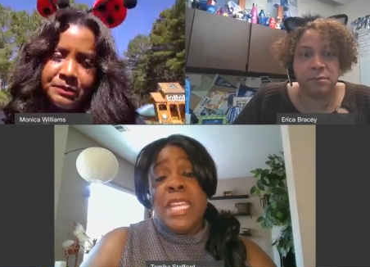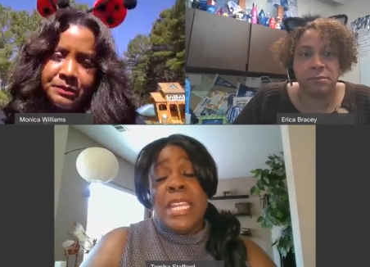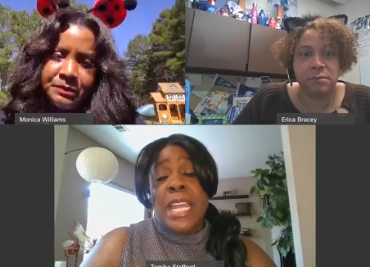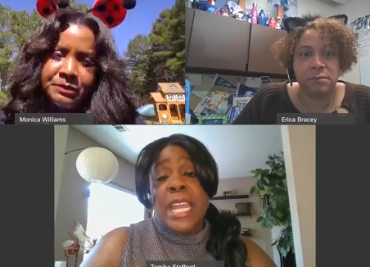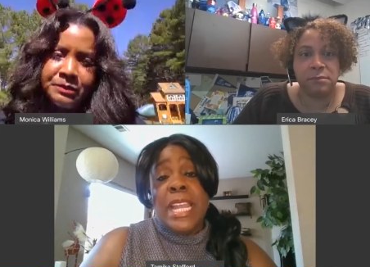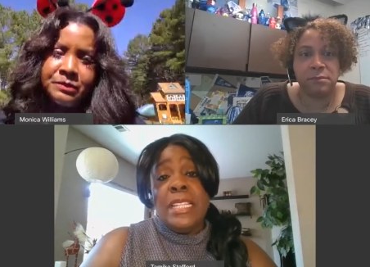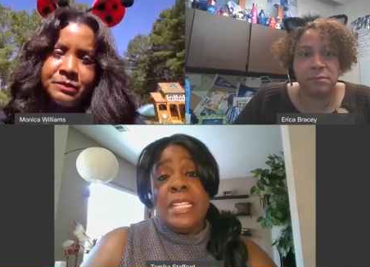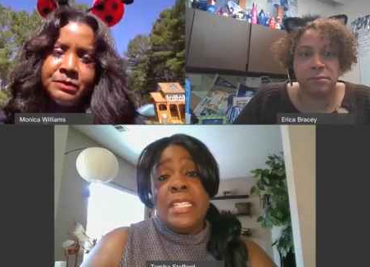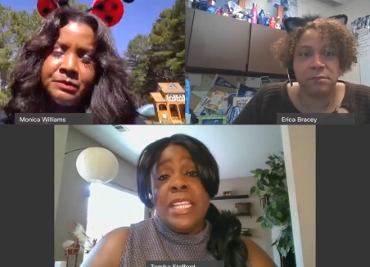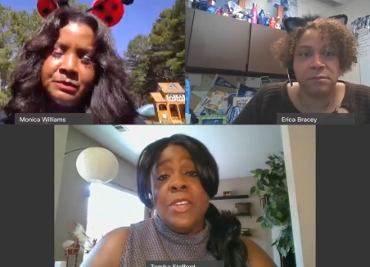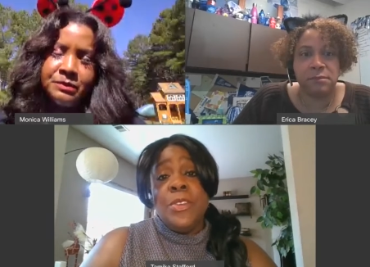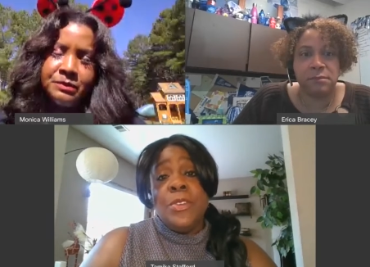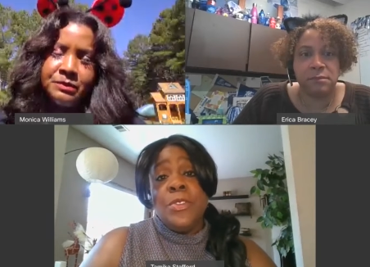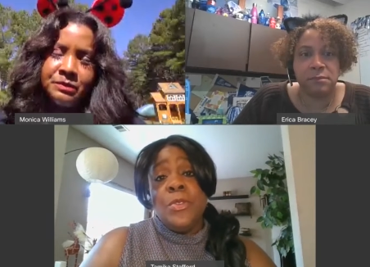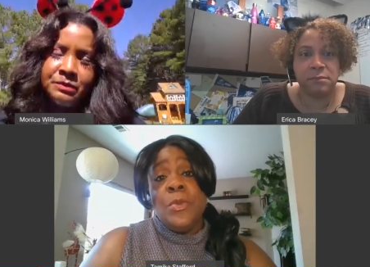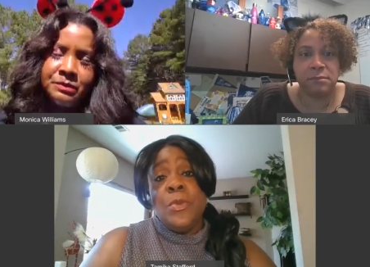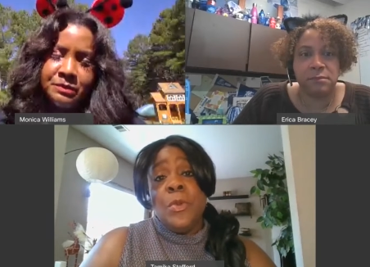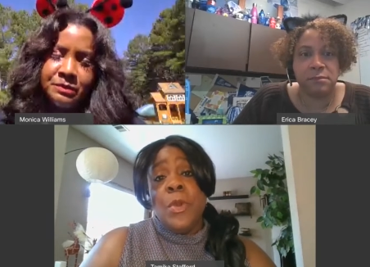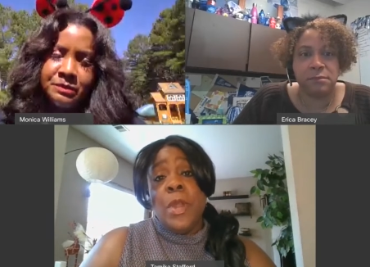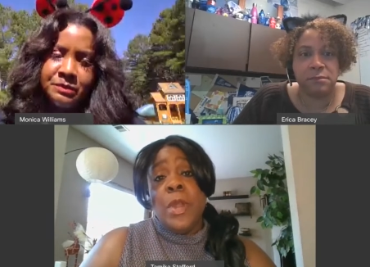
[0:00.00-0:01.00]
Speaker 1: may be
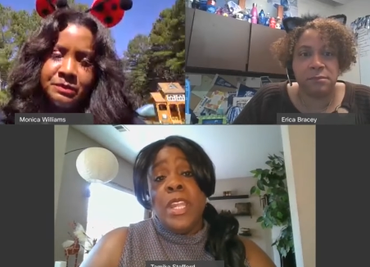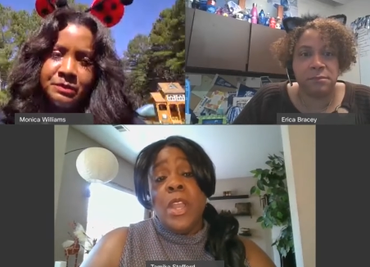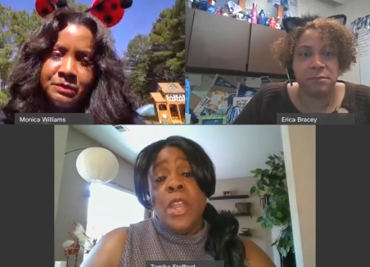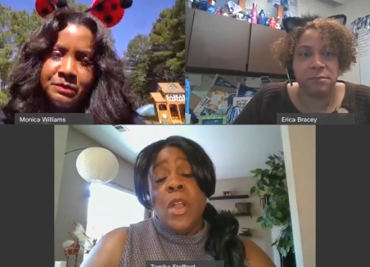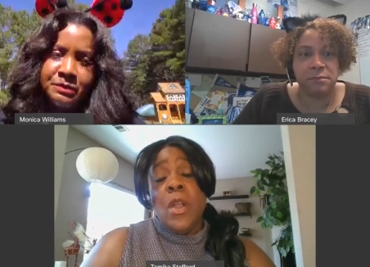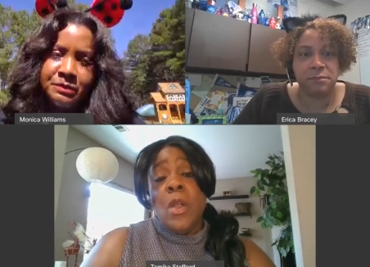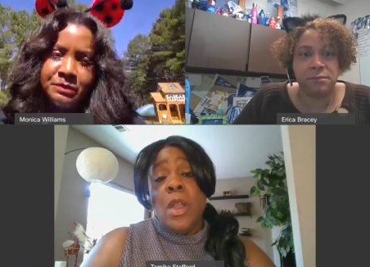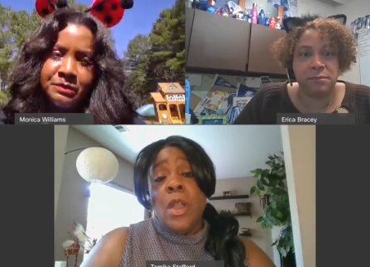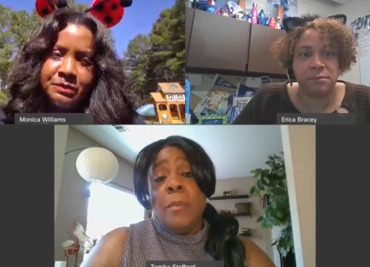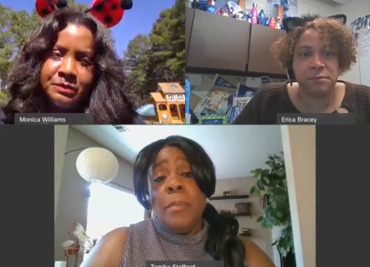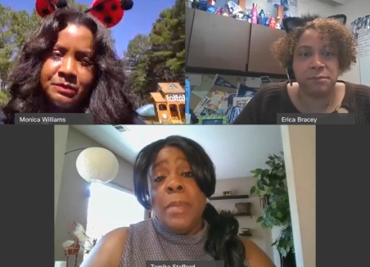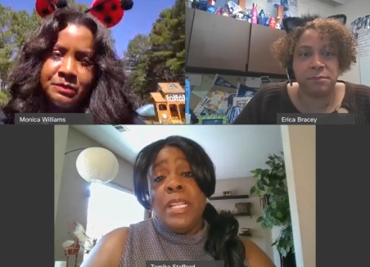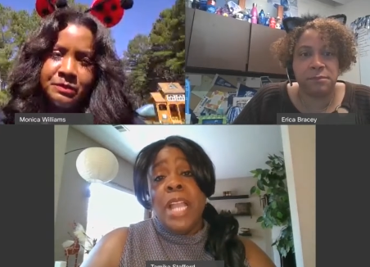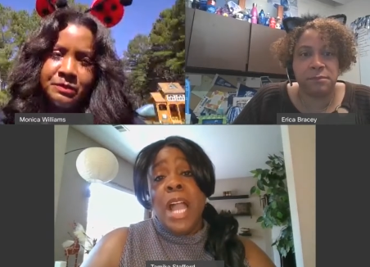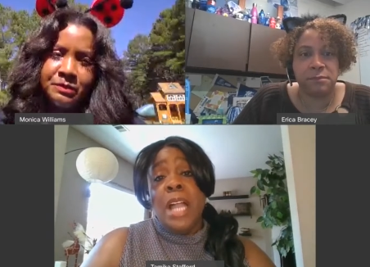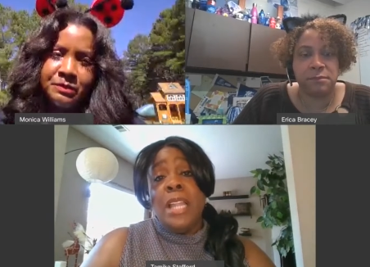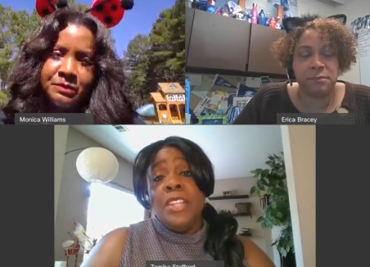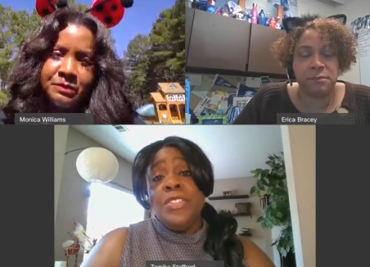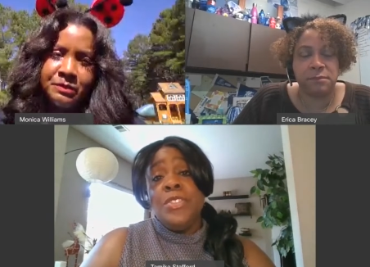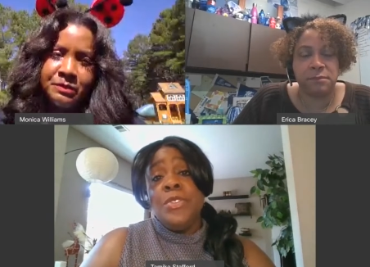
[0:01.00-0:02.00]
nineteen or twenty,
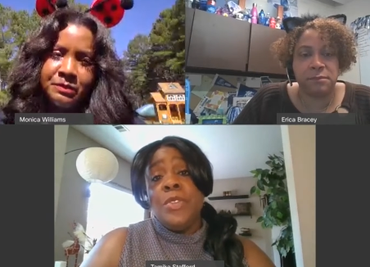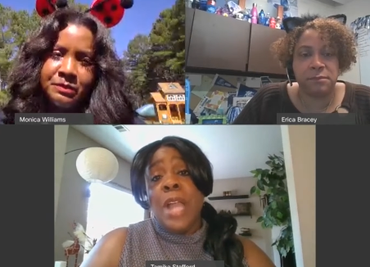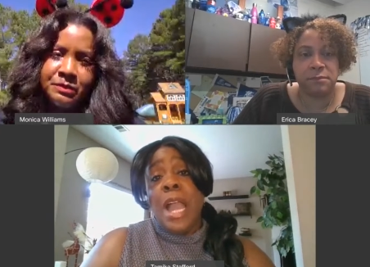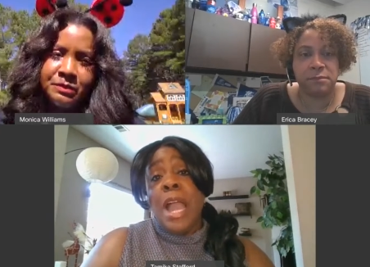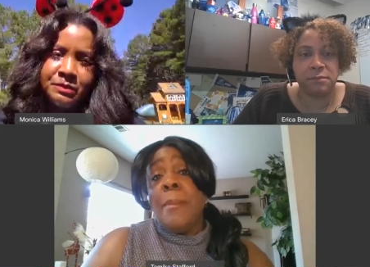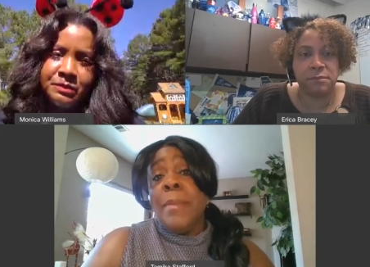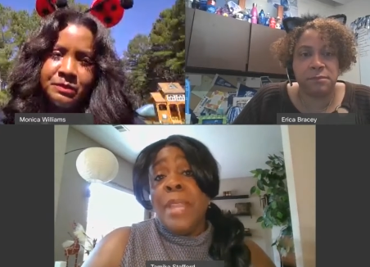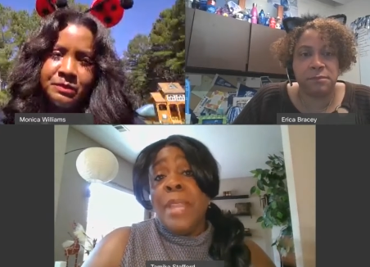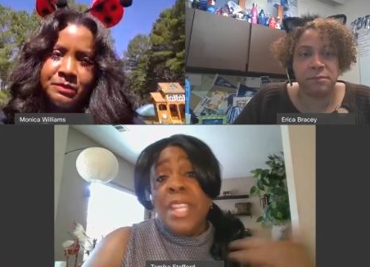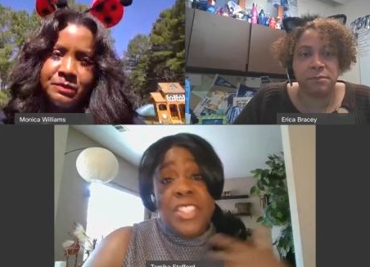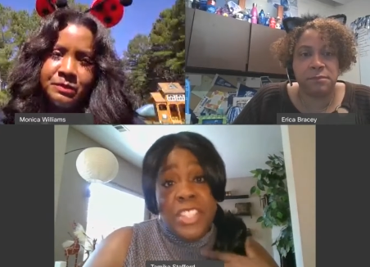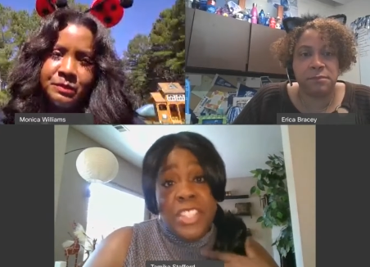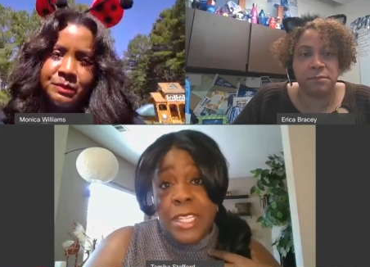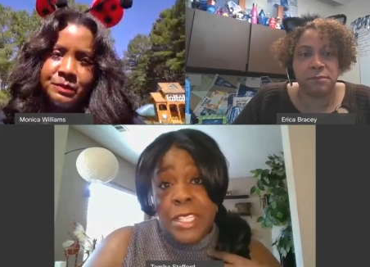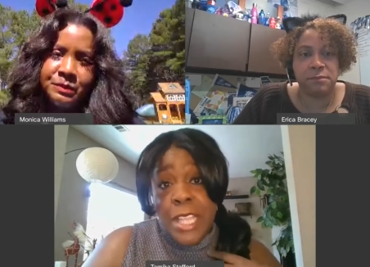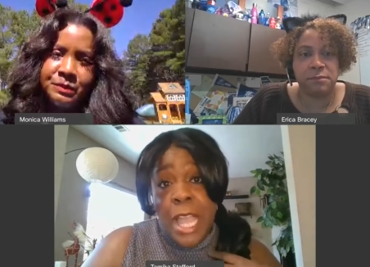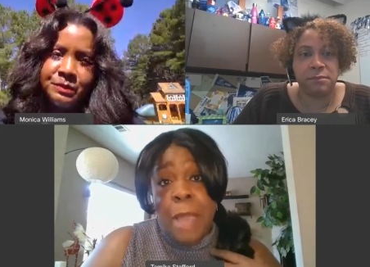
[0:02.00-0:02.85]
but college student, I'm in